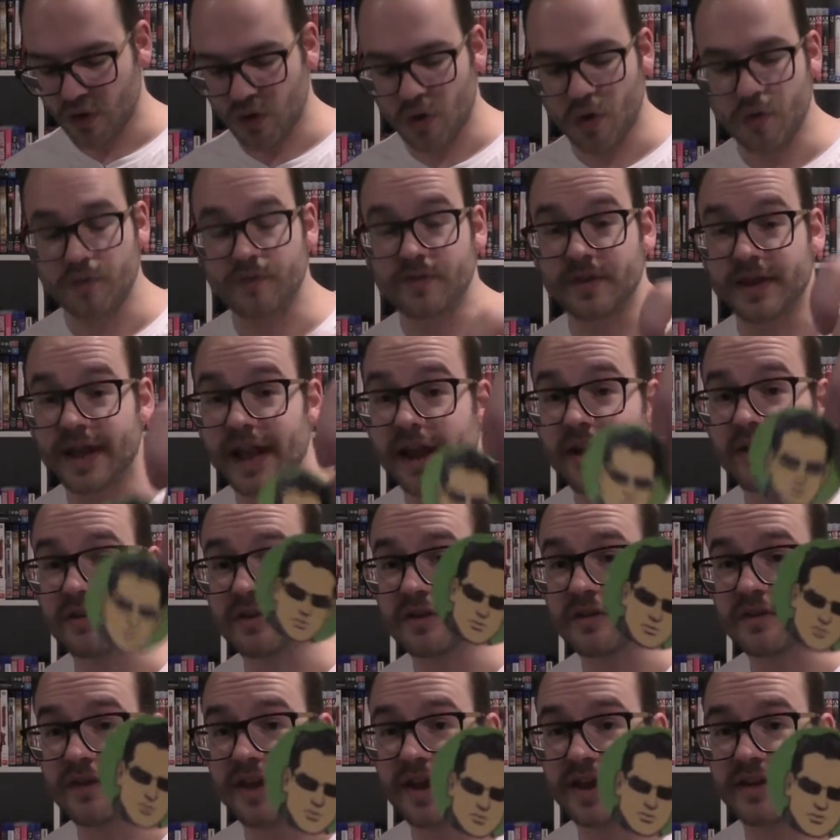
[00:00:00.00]
of the
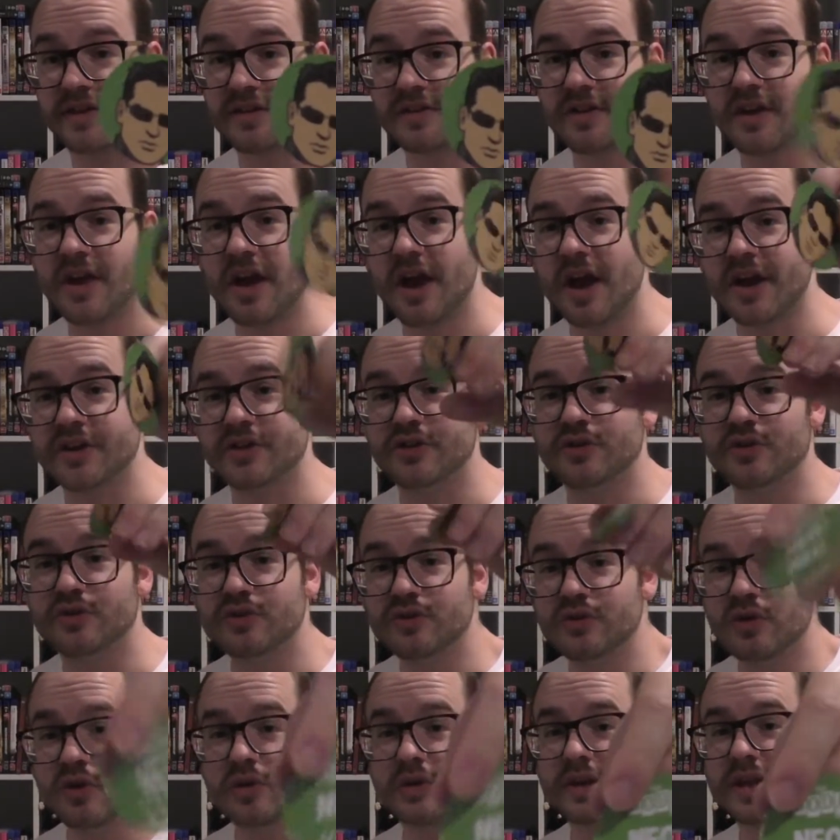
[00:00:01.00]
character's face. I do
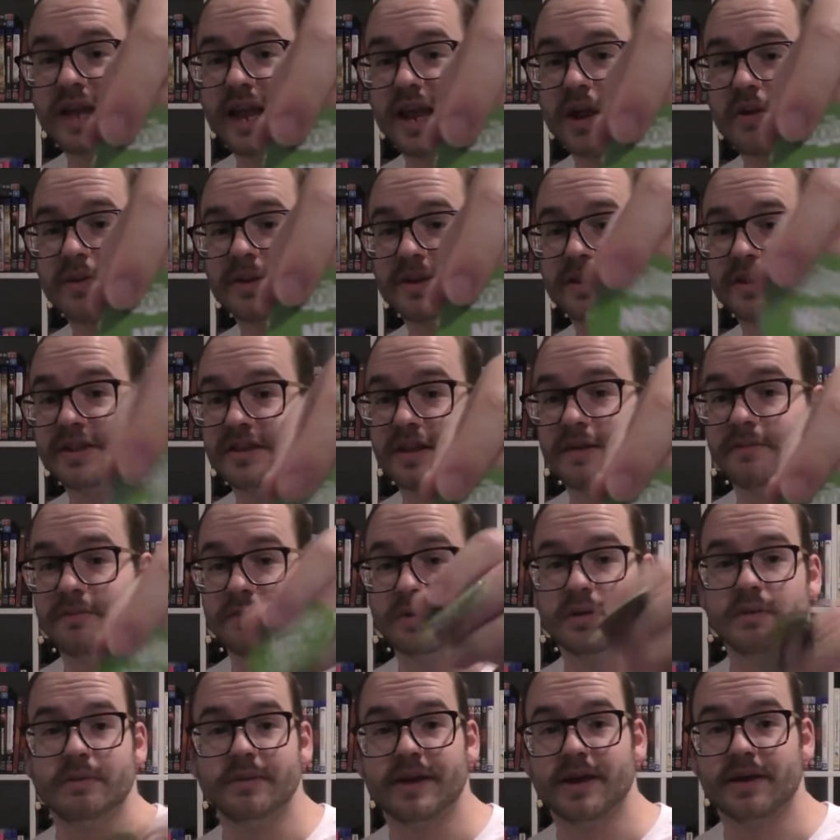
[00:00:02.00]
not care about the
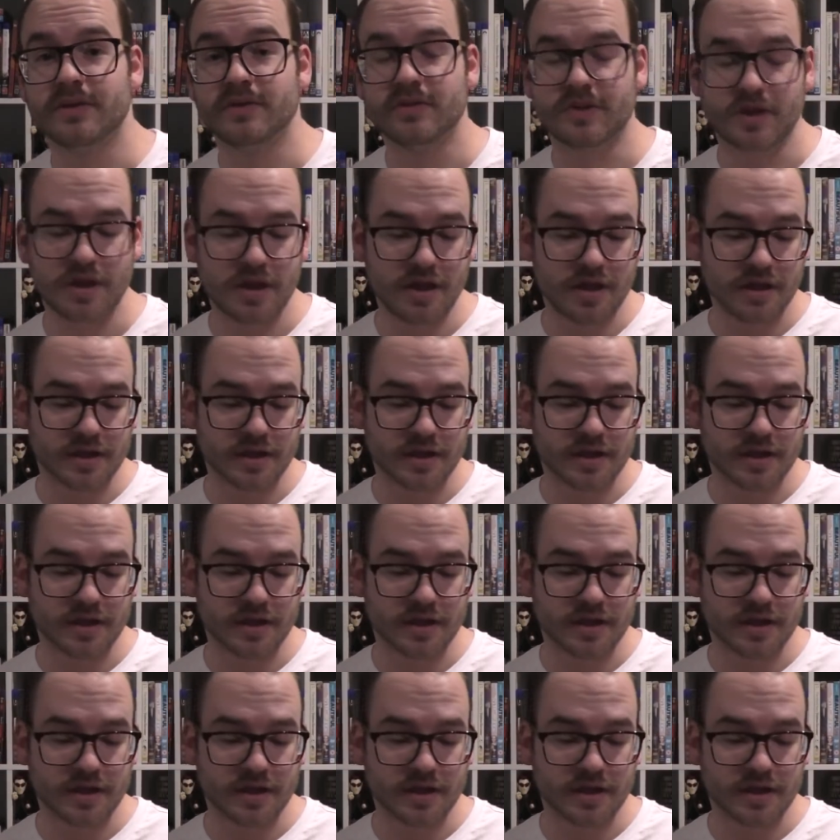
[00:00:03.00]
numbered amount.